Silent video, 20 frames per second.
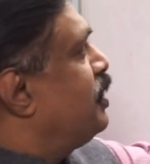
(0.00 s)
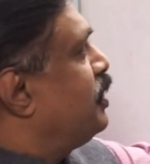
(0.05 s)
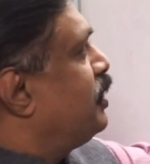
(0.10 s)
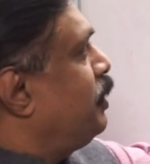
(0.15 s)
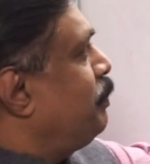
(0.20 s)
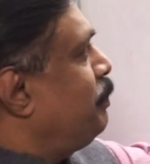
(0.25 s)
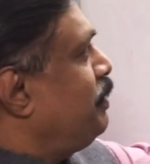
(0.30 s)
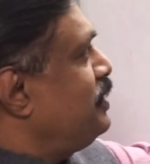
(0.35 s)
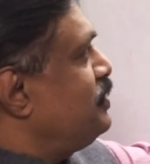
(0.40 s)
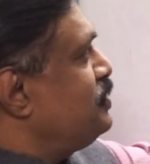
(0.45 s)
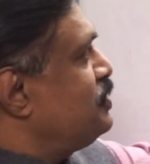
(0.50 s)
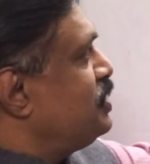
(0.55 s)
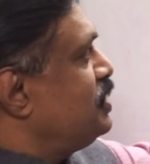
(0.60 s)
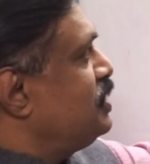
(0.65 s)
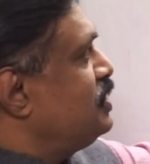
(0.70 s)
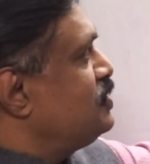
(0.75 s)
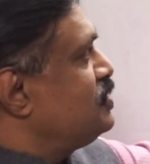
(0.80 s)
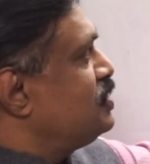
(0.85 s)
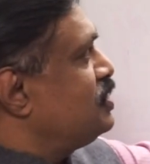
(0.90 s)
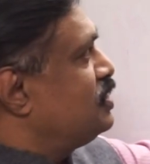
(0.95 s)

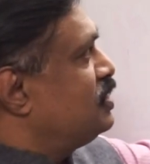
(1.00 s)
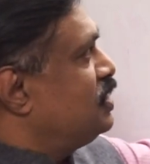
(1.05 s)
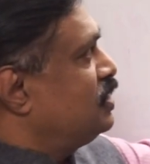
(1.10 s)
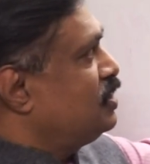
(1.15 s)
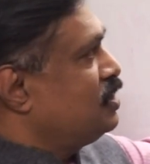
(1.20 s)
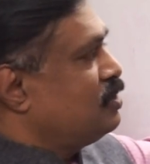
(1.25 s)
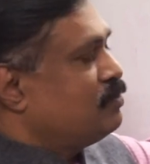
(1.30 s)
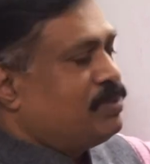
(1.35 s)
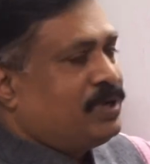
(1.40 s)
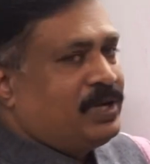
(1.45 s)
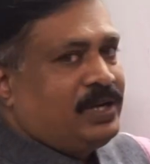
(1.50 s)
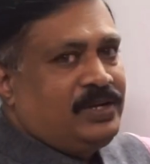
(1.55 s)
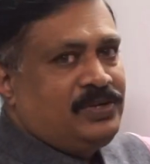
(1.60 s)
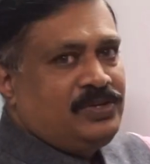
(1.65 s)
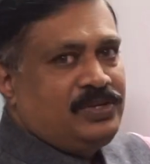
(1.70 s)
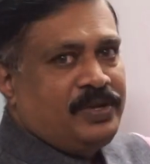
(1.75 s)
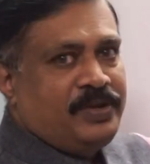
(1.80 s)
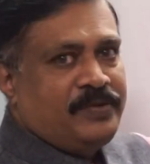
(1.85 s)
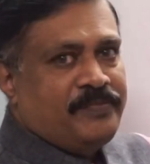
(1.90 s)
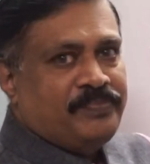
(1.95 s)
Capacitor is nothing but
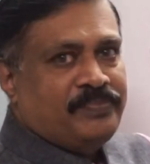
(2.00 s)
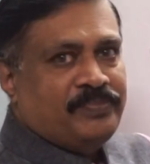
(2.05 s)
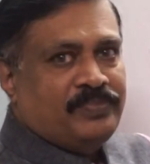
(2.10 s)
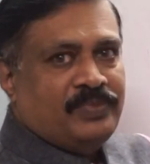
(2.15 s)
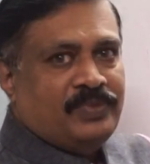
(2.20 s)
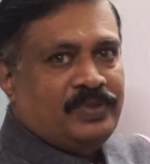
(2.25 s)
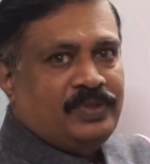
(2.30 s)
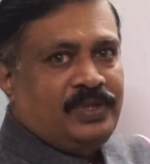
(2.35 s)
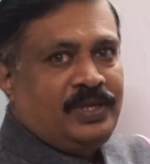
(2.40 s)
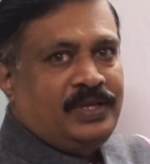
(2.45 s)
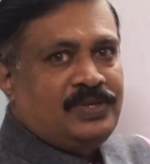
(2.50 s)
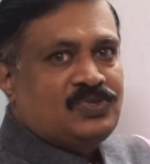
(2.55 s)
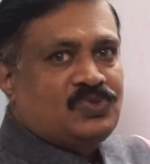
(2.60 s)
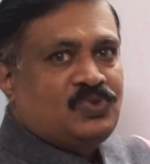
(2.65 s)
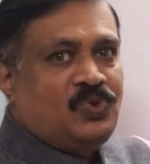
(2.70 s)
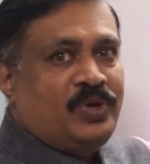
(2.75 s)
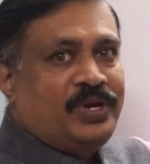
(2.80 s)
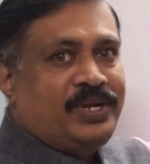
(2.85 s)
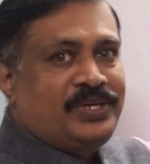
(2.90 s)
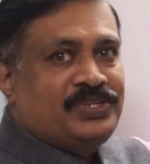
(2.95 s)
a
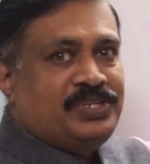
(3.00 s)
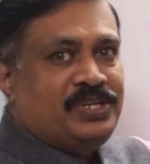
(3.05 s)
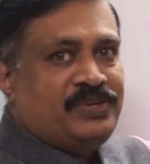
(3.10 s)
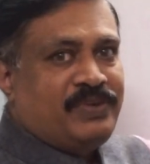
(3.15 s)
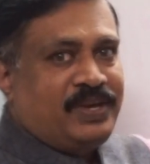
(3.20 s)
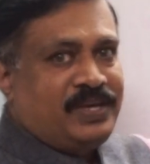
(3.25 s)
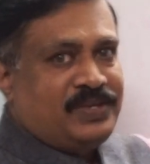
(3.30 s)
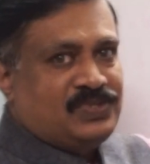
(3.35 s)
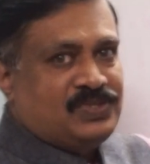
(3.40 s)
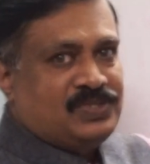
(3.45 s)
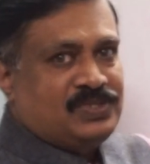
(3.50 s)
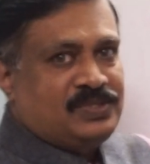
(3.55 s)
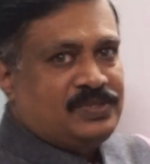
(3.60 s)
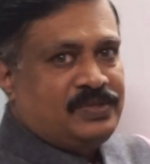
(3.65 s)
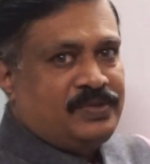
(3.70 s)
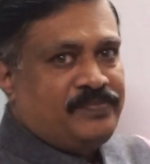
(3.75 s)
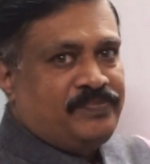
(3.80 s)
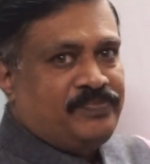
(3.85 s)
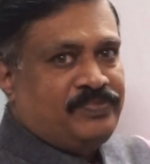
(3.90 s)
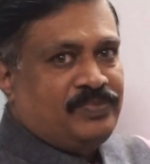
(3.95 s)
storage device.
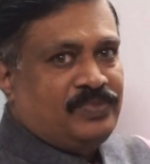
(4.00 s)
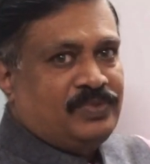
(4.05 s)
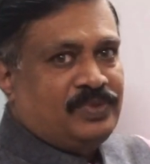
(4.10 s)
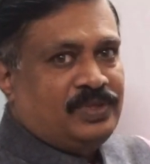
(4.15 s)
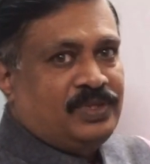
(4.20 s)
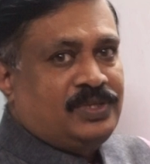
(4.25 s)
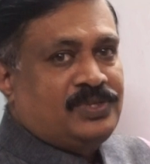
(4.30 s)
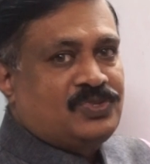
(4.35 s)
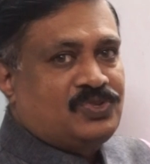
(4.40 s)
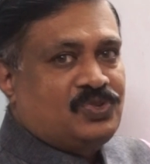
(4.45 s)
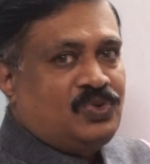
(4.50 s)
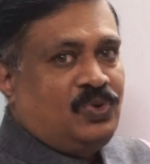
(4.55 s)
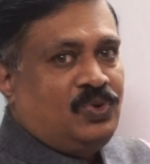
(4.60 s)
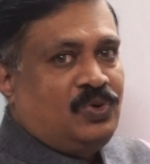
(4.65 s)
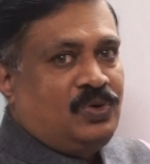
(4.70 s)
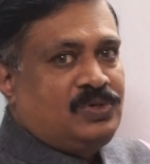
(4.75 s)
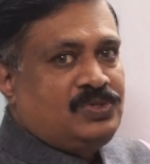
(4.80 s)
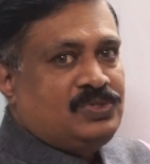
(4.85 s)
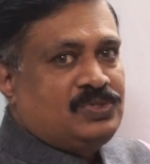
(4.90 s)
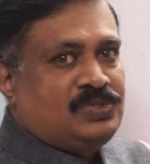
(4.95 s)
It
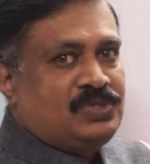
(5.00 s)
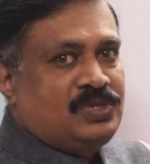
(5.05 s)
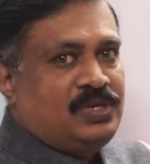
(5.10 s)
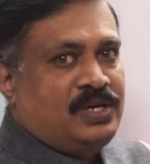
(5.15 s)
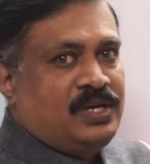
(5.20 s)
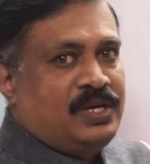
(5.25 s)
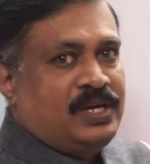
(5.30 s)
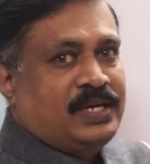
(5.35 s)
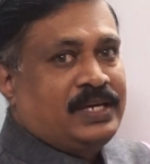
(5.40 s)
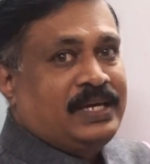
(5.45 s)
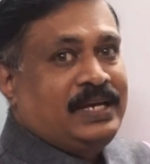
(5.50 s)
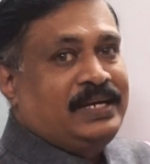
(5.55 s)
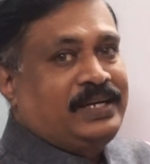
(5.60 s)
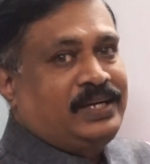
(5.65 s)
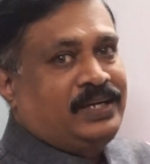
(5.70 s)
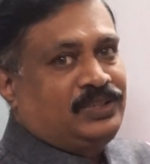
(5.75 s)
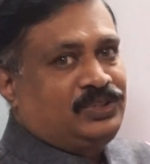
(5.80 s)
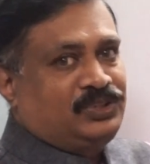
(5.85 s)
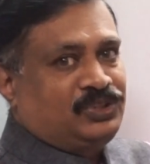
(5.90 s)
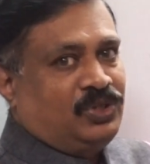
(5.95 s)
stores
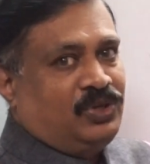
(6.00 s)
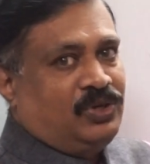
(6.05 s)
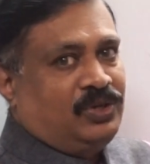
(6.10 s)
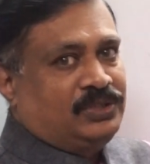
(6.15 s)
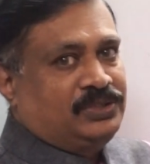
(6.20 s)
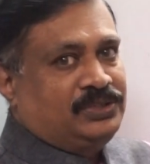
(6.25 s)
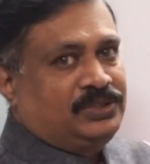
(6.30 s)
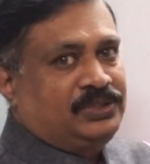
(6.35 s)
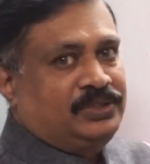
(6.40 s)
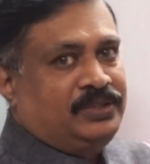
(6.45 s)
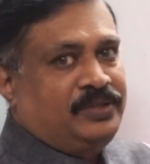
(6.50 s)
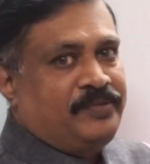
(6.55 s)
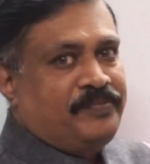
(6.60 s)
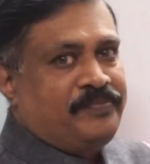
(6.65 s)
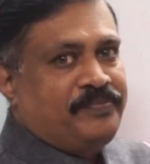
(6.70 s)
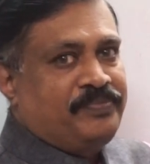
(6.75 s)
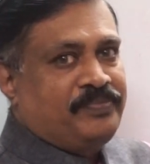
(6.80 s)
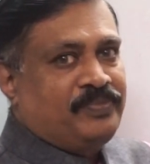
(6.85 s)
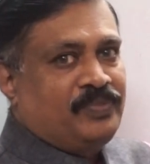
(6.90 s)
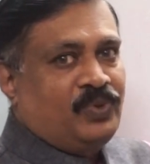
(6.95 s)
electric charge.
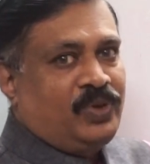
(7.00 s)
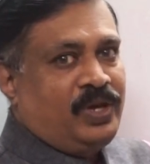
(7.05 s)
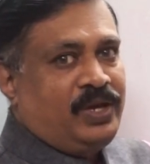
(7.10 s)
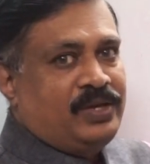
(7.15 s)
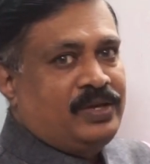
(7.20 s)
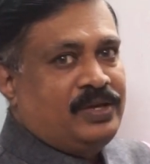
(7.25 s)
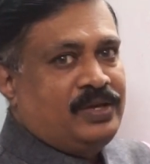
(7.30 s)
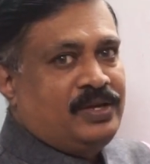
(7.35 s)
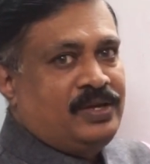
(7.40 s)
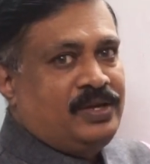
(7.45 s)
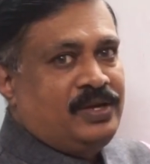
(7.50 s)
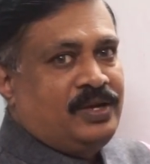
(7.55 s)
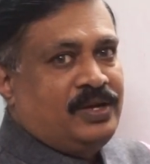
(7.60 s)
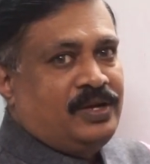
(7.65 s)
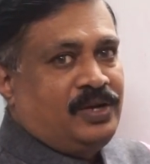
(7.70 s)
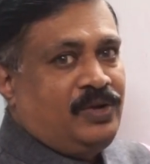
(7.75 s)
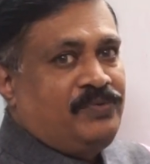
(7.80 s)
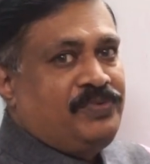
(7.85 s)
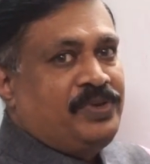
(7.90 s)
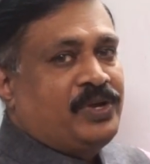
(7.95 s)
Okay.
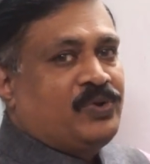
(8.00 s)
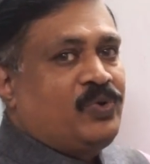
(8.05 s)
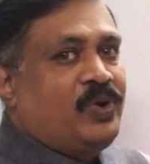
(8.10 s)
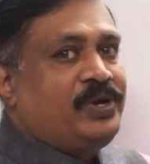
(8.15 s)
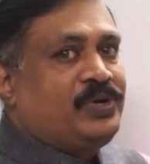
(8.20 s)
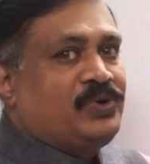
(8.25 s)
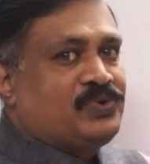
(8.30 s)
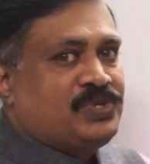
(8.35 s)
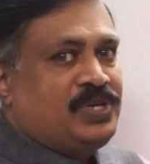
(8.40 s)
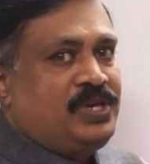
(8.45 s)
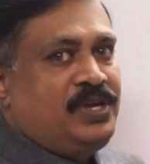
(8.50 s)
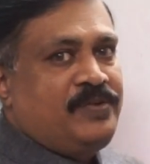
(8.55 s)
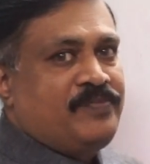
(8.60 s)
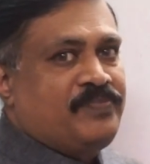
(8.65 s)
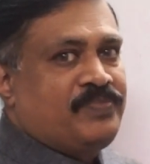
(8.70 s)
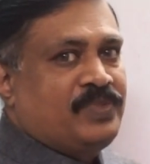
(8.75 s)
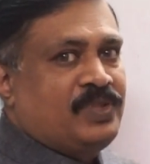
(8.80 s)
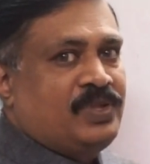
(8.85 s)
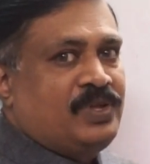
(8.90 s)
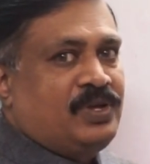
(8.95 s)
Now we are going to see
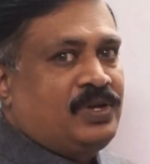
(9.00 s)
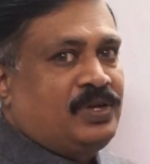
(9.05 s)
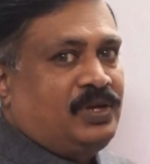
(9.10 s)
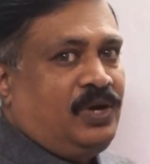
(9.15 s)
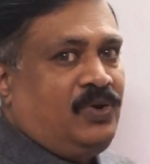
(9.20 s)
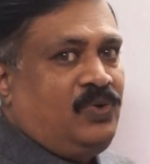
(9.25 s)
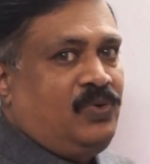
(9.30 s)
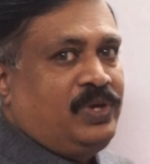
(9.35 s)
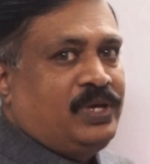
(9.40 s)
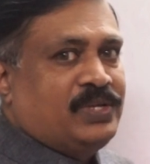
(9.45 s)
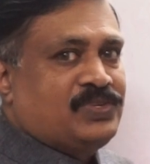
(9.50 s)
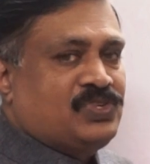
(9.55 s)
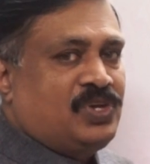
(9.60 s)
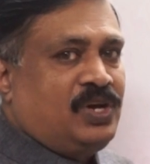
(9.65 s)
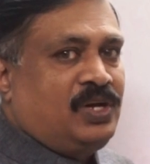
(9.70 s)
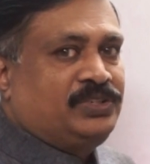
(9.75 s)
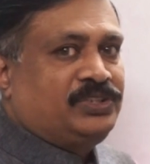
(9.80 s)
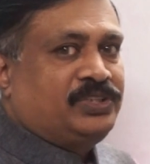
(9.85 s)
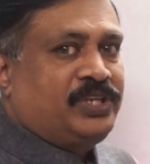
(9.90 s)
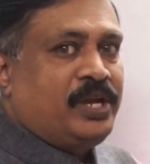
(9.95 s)
how a
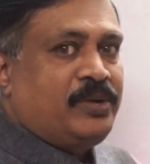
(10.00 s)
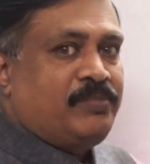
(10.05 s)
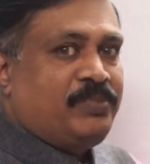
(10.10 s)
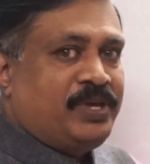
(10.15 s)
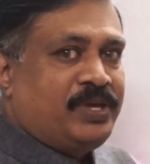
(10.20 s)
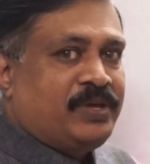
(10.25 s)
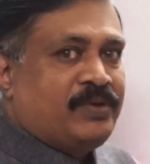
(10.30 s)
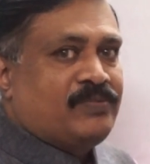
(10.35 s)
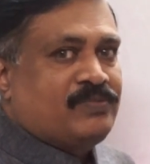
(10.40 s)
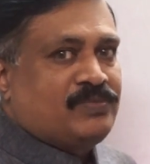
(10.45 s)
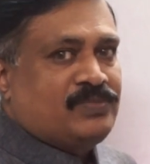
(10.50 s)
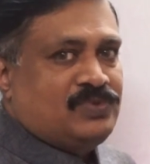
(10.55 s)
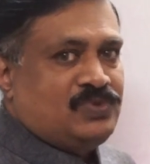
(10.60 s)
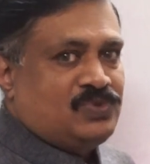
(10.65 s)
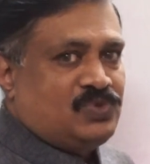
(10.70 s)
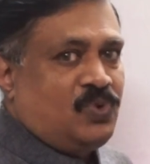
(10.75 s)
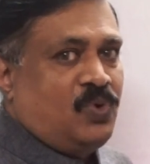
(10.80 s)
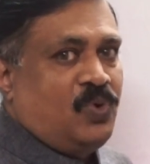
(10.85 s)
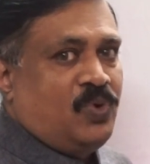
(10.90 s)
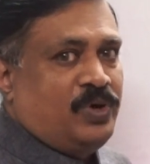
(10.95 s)
charge can be
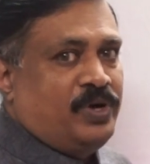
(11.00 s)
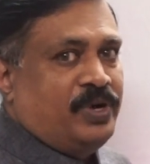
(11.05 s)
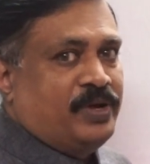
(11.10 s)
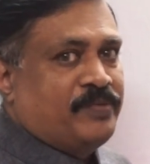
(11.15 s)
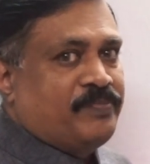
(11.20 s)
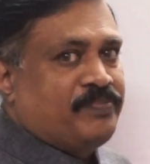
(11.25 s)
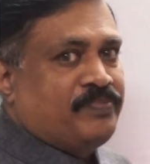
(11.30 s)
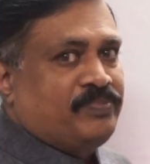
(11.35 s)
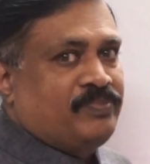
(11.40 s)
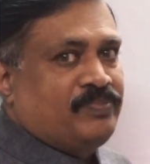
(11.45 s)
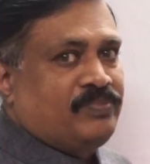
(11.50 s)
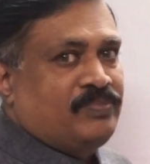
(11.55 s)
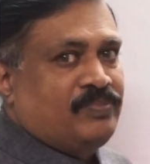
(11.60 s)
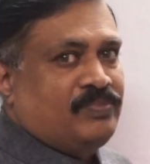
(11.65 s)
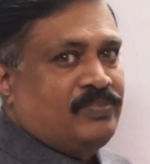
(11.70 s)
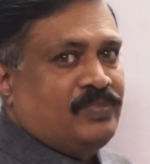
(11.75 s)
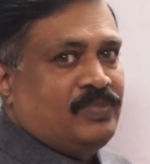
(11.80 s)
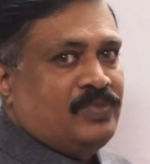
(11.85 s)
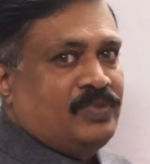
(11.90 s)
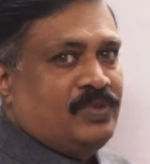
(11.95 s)
stored
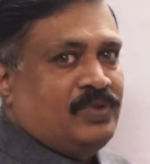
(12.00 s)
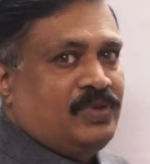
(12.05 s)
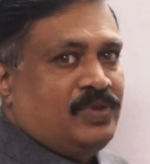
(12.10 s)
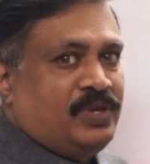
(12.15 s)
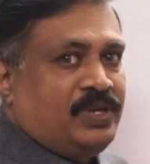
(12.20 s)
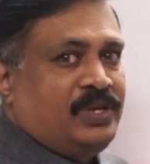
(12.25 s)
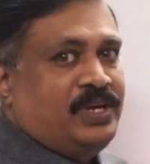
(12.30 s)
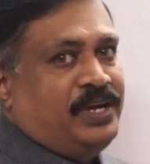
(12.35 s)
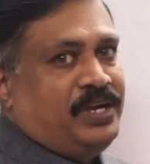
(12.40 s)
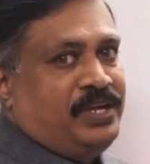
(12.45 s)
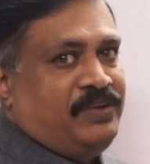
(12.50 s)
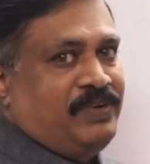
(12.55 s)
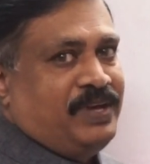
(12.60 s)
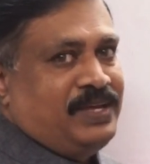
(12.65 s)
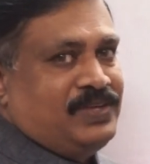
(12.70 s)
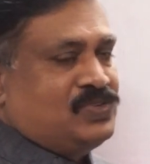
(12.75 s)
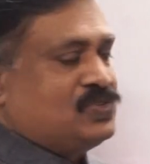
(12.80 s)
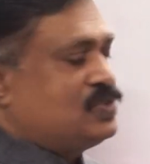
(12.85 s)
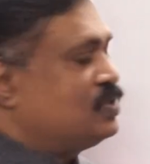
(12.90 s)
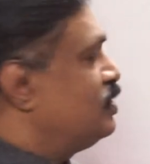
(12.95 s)
in a
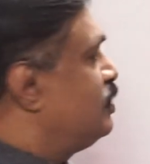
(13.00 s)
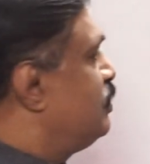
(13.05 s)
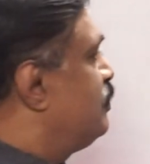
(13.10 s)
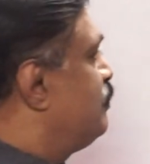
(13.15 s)
device.